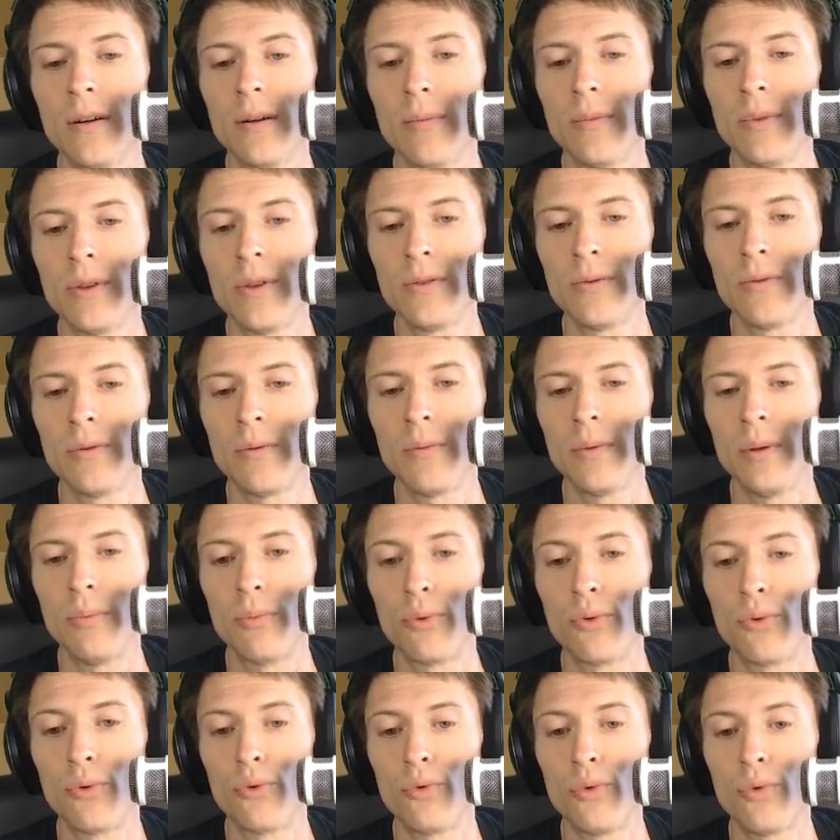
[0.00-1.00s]
This would be
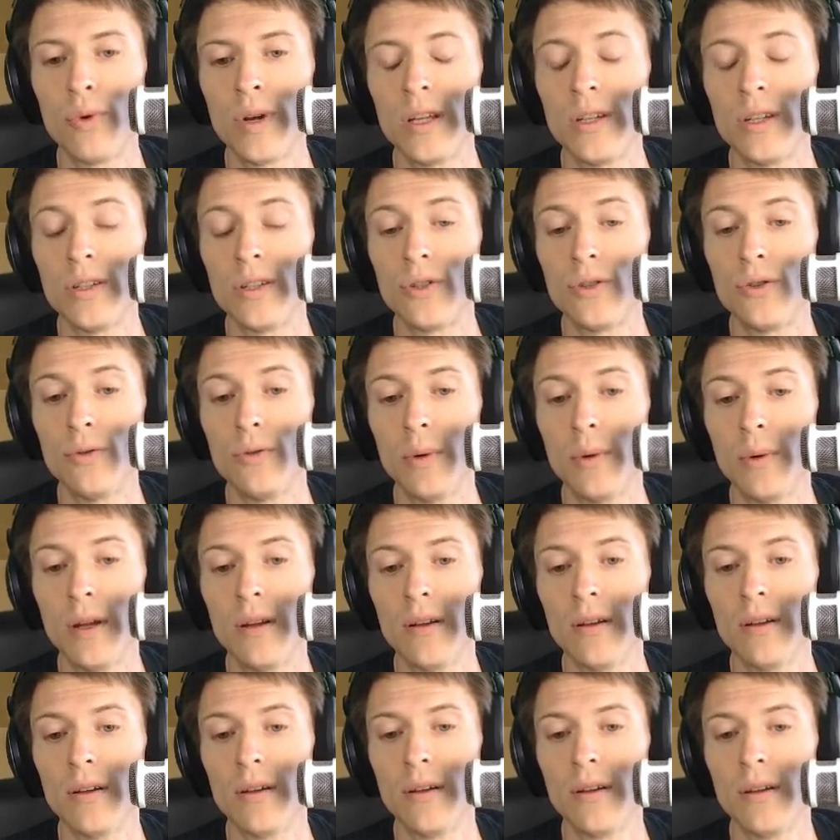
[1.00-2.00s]
pretty stupid.
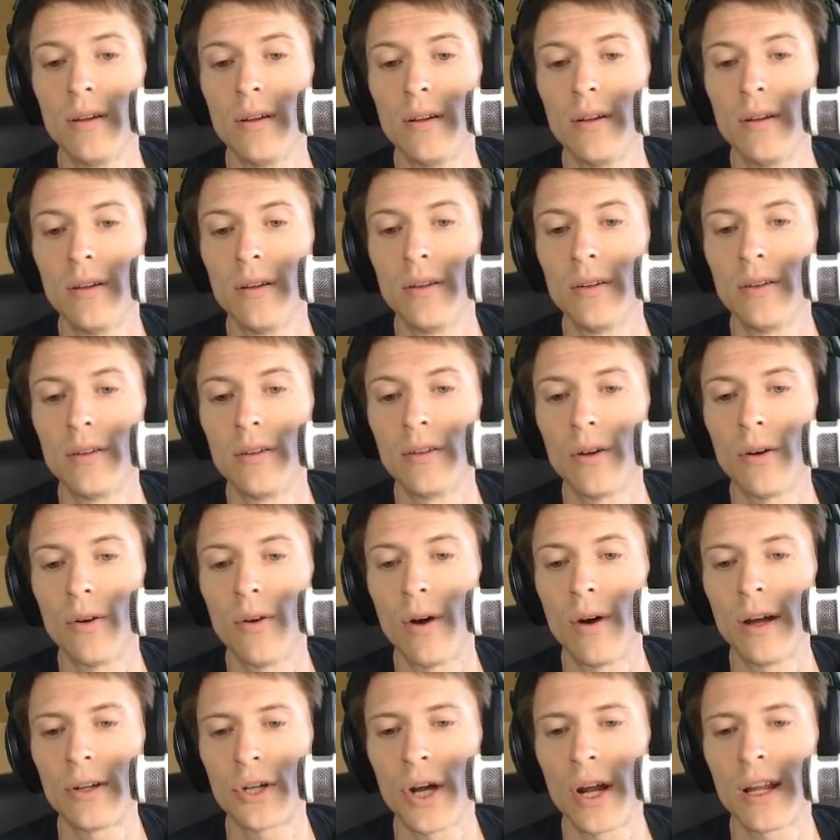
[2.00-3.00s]
So
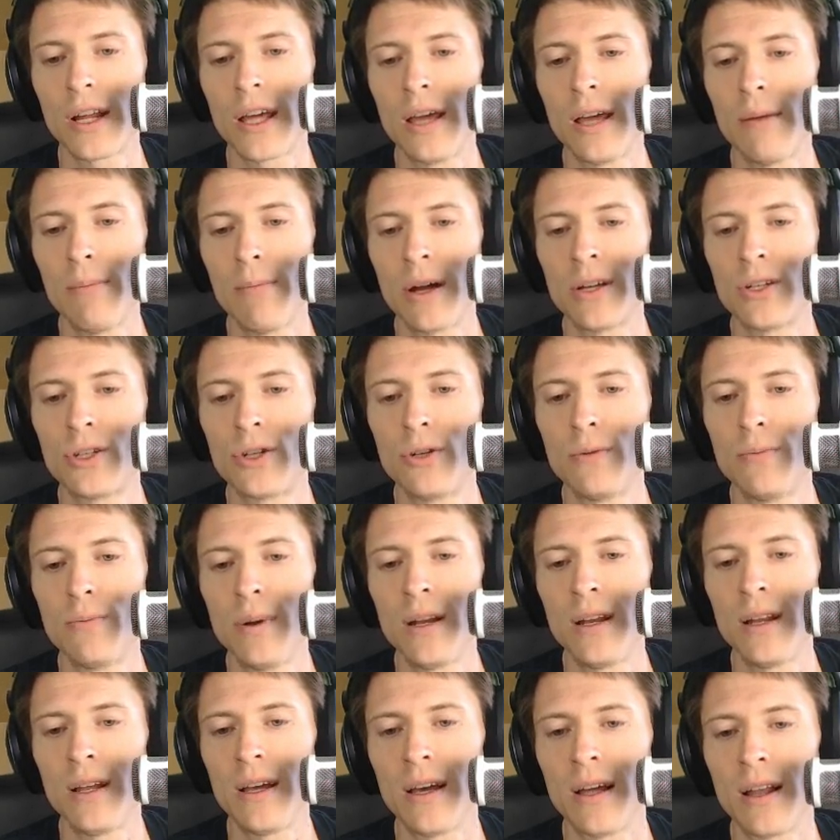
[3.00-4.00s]
I try to keep my
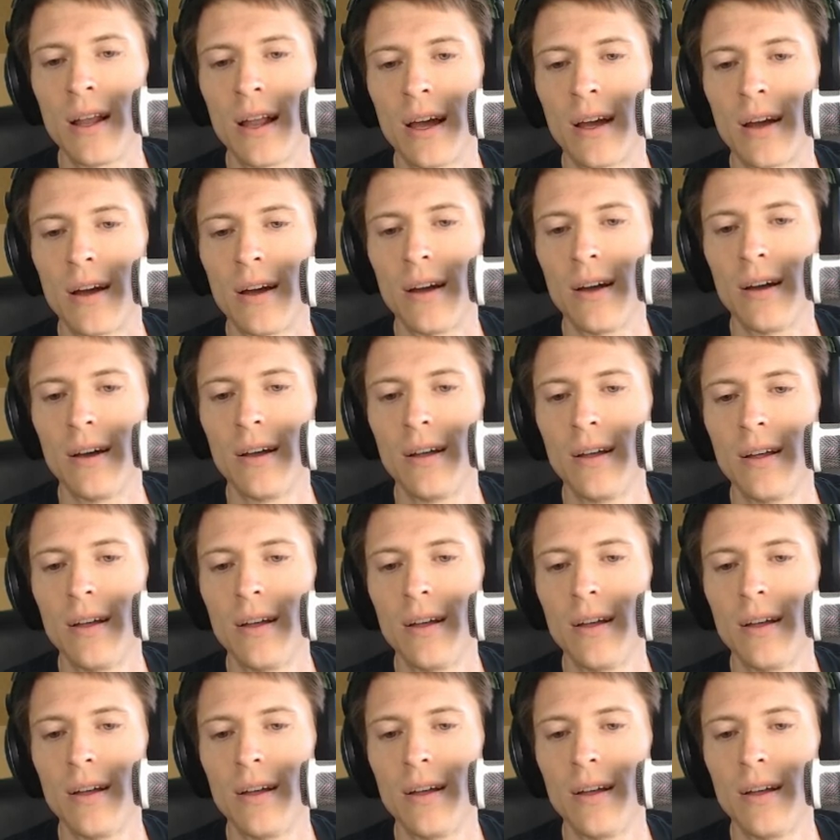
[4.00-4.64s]
stupidity at like a